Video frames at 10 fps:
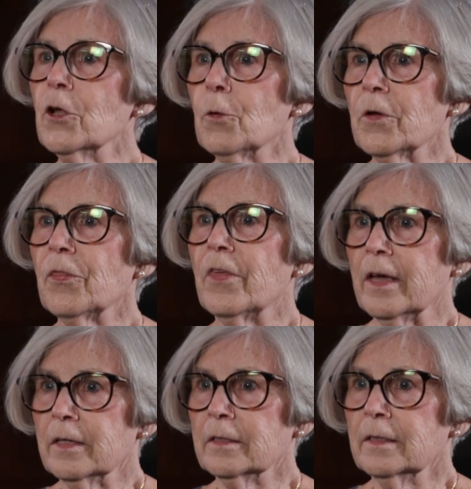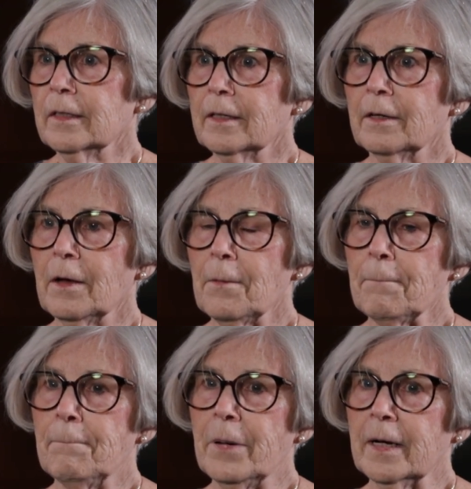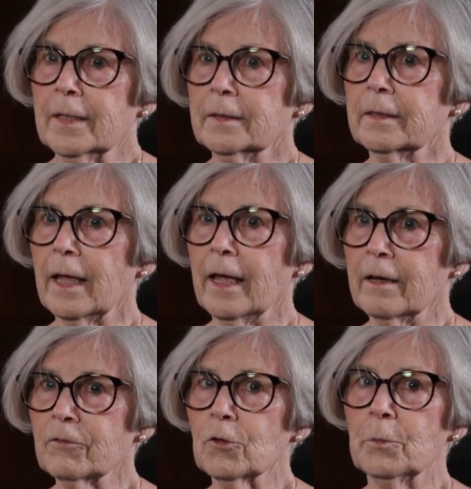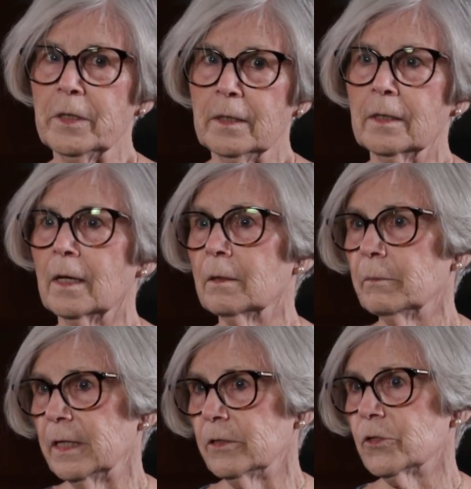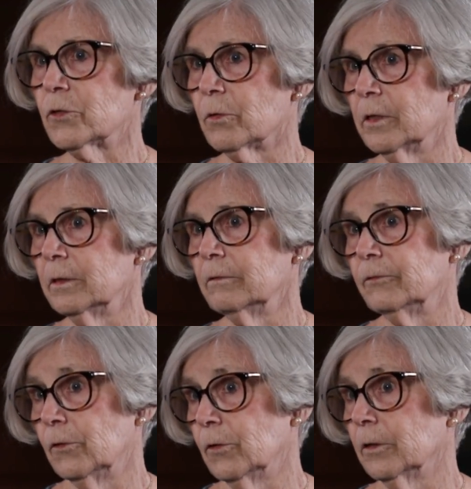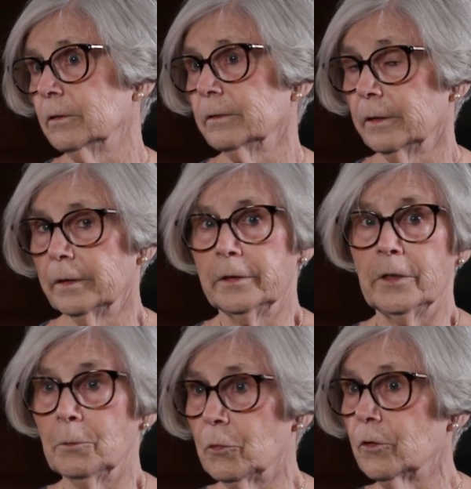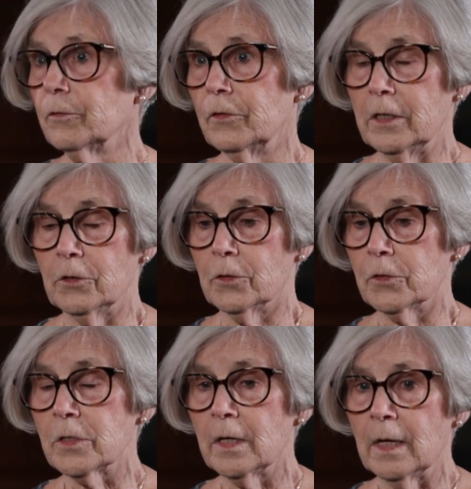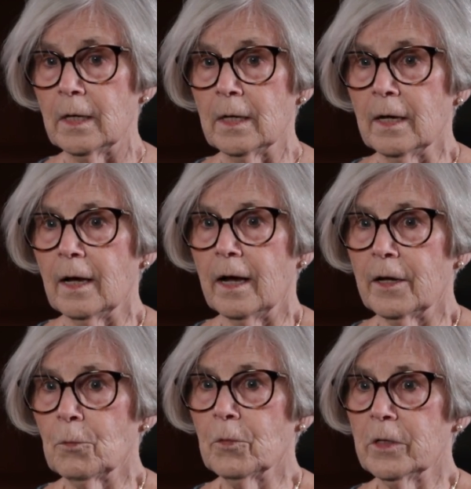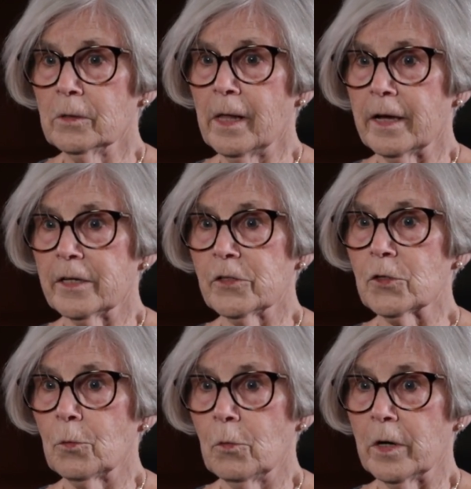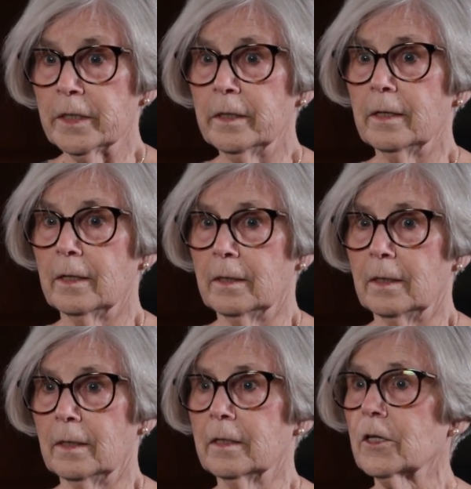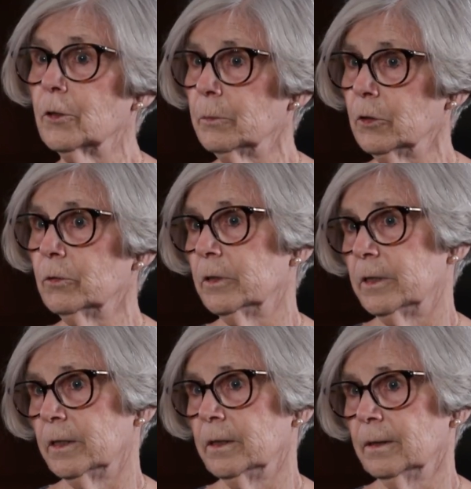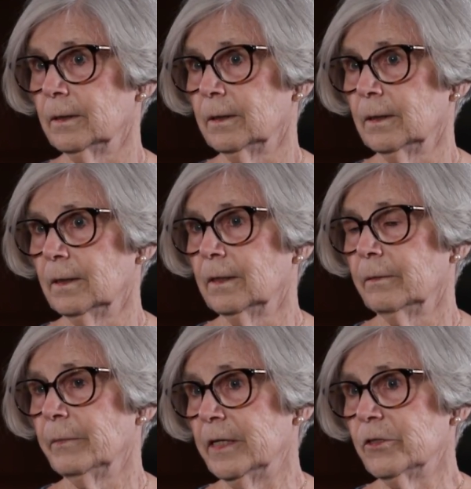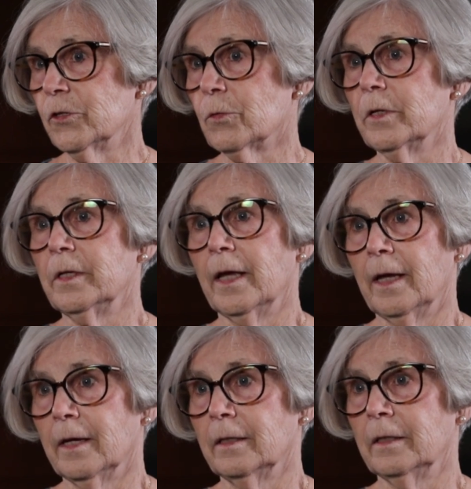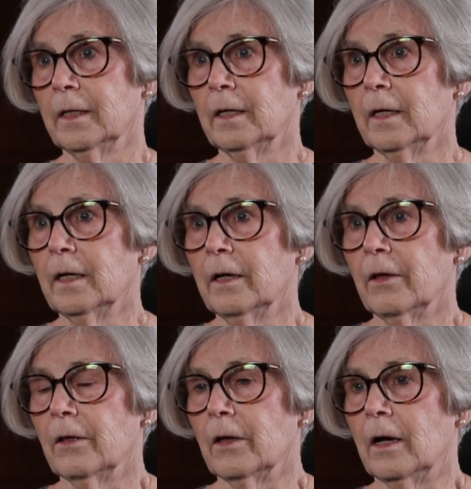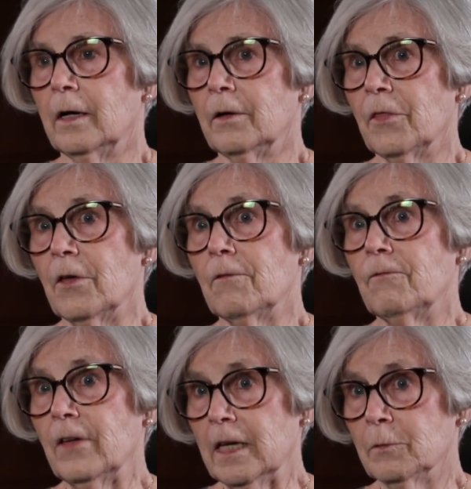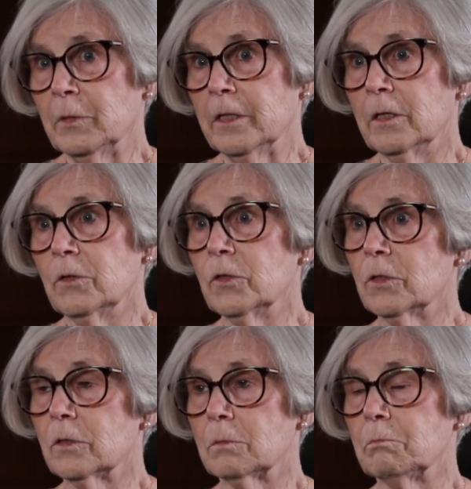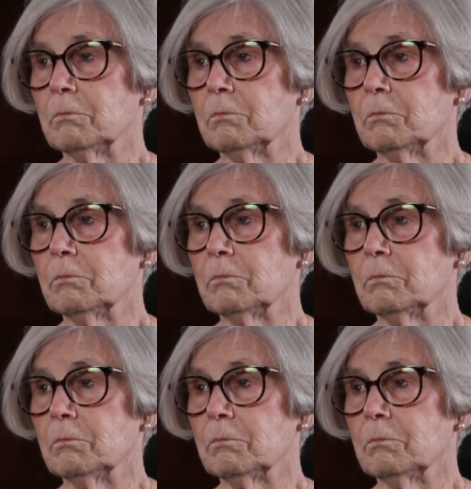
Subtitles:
know it then, but after being at Main Street for a number of years, I realized what a community Main Street had. The families